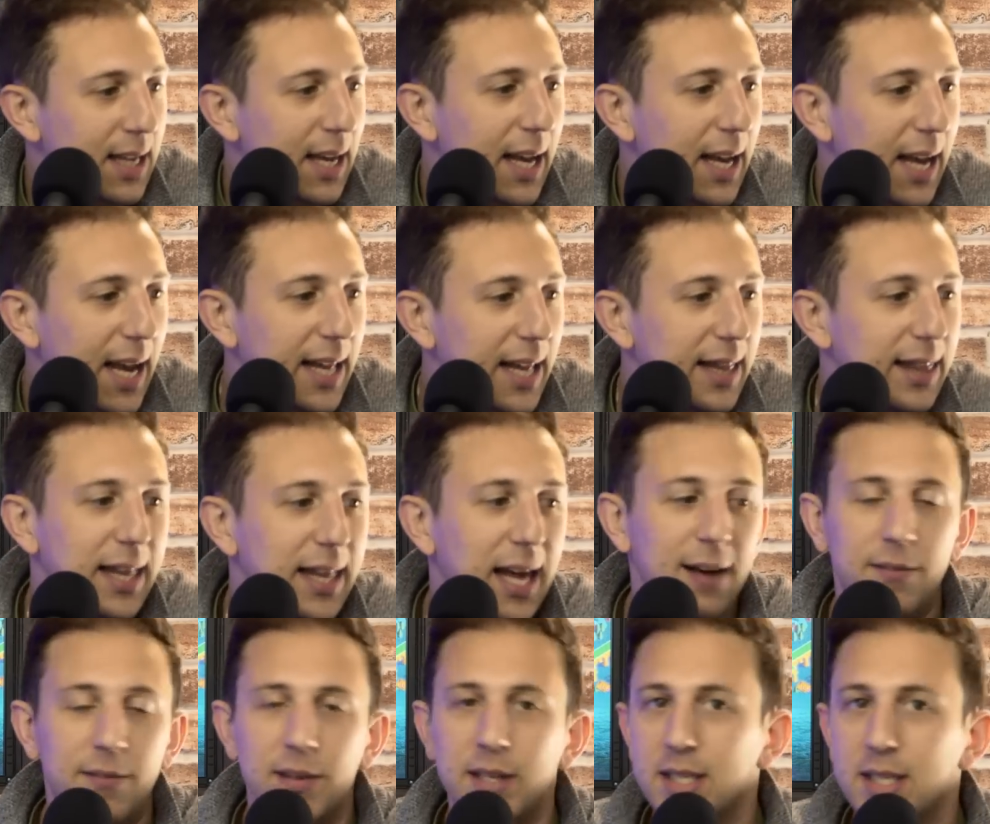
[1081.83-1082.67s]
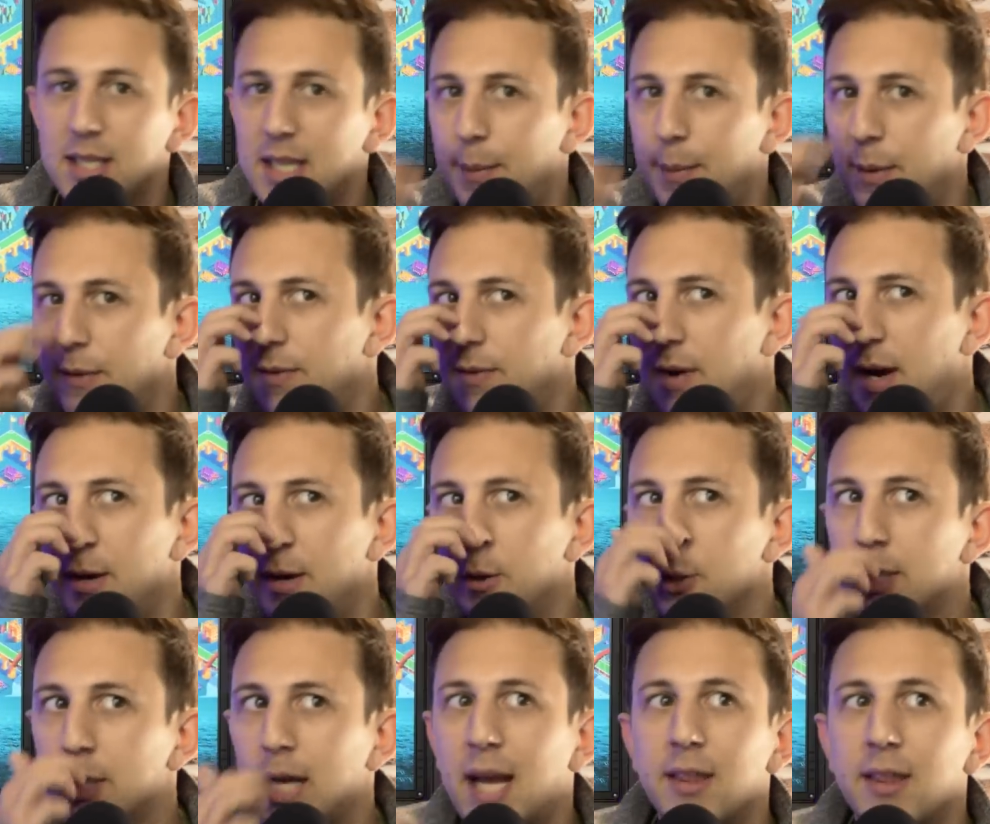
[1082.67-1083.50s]
in there for the
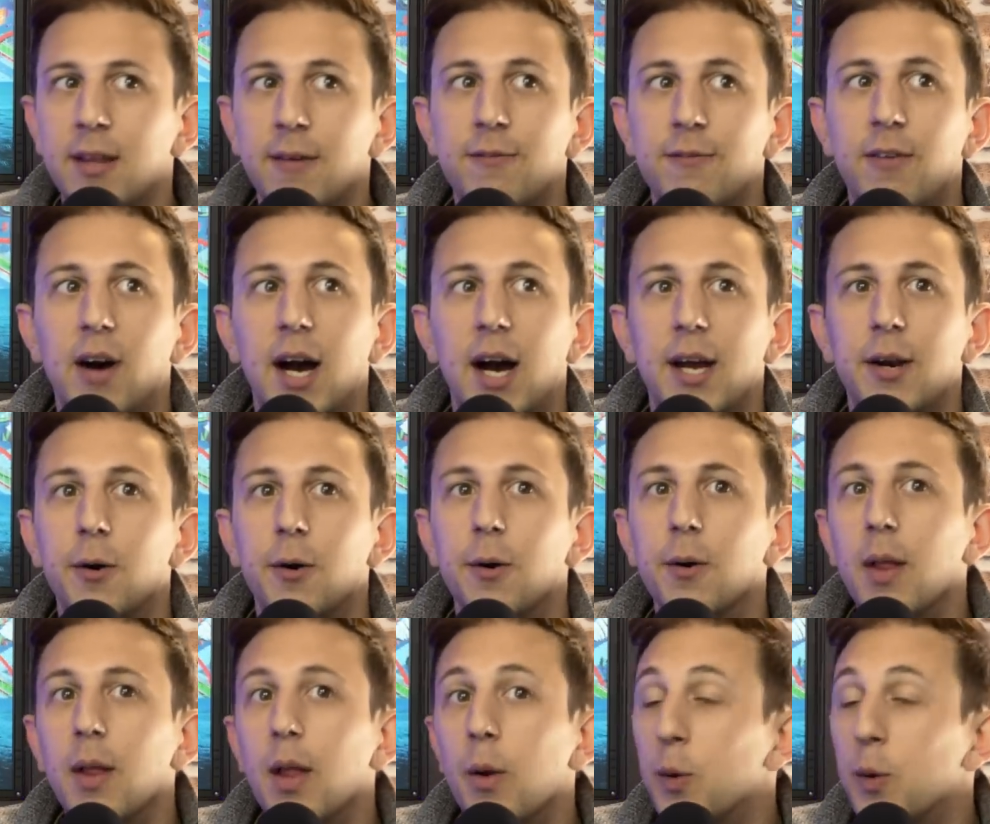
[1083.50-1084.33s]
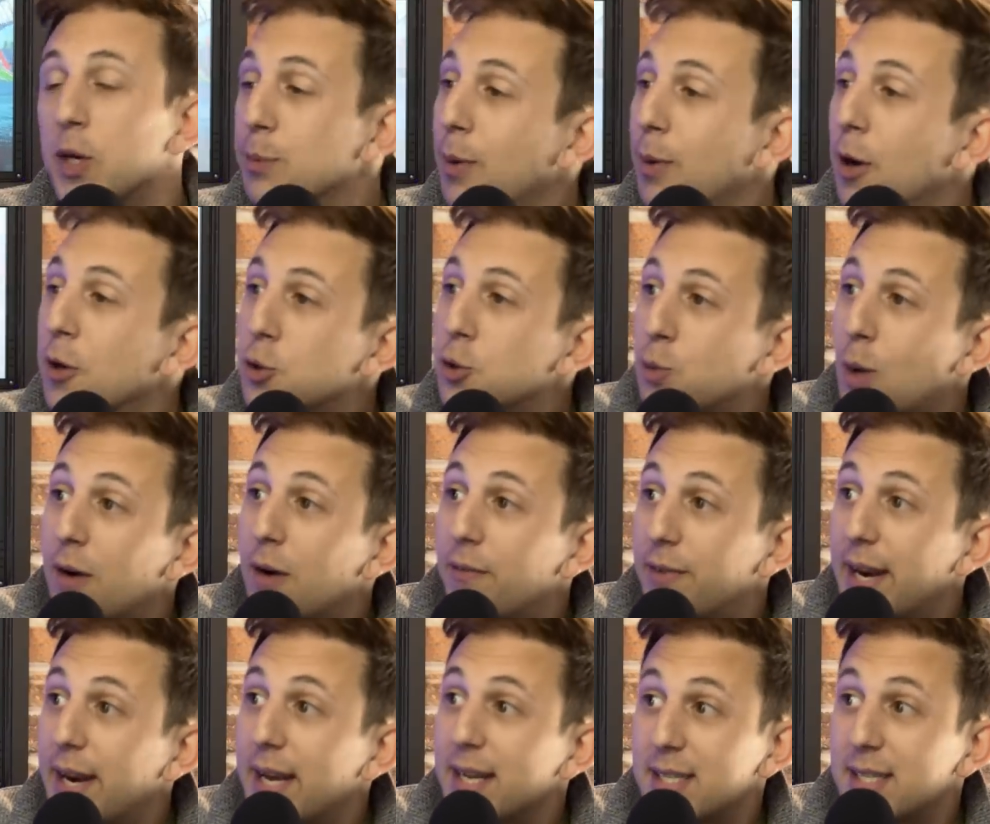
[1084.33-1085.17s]
semi-finals and the final, which bodes well for
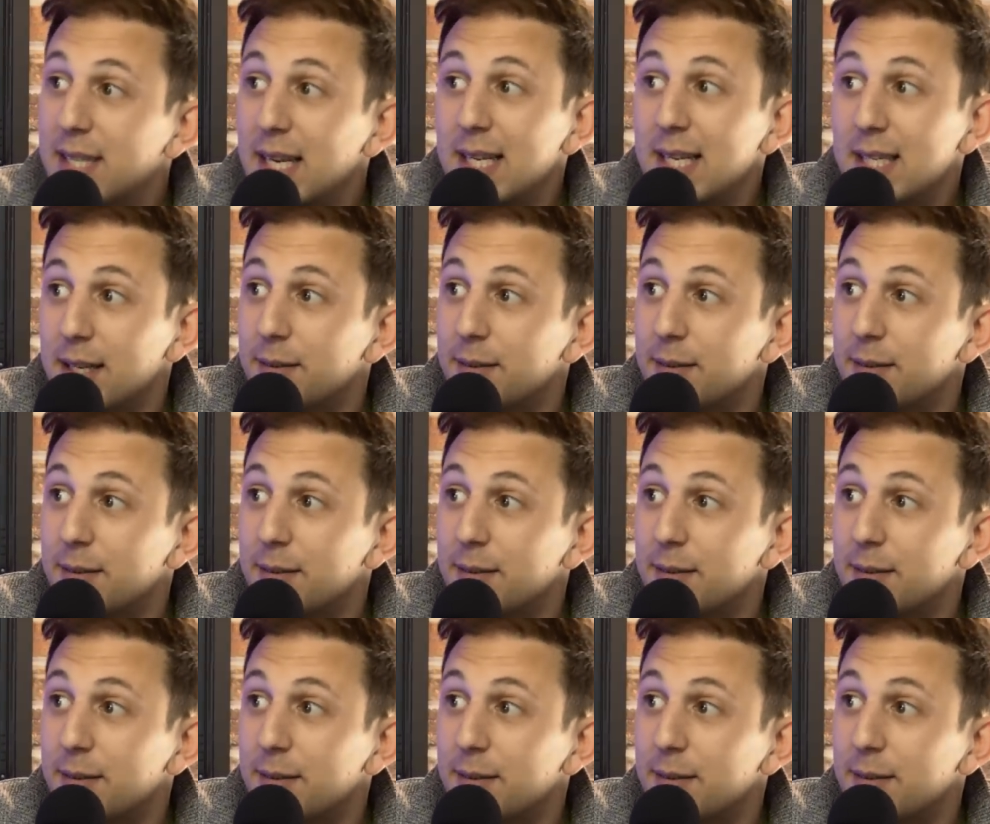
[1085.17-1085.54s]
next season.